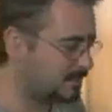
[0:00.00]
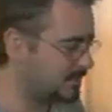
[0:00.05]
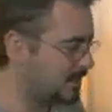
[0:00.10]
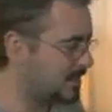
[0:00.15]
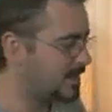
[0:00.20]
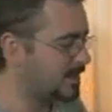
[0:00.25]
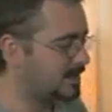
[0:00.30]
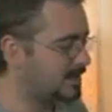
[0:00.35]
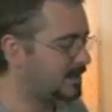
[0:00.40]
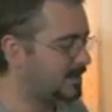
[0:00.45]
I'm
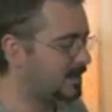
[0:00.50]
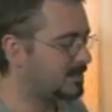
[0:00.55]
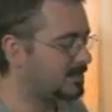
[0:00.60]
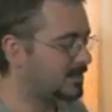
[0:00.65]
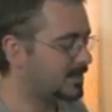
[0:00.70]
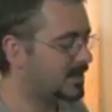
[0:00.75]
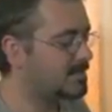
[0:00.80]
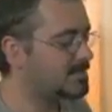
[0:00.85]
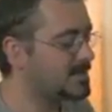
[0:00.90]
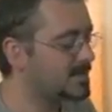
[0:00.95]

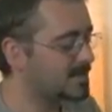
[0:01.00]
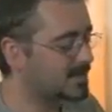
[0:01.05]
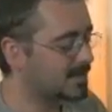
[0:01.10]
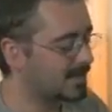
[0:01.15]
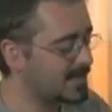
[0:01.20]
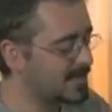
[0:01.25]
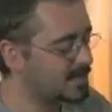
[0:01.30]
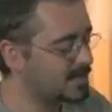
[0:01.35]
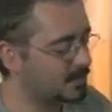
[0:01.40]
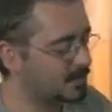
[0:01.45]
not going to
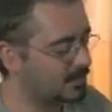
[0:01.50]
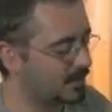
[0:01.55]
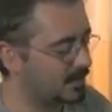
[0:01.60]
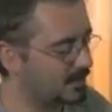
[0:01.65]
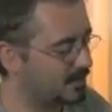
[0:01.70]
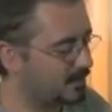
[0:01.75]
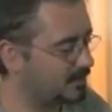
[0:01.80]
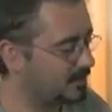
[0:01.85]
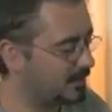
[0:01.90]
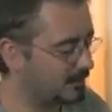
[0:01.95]
mislead you or
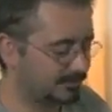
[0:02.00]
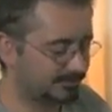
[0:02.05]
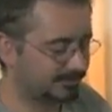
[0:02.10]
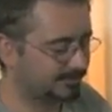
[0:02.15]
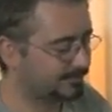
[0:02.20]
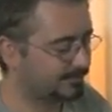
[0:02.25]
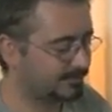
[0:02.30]
anything, but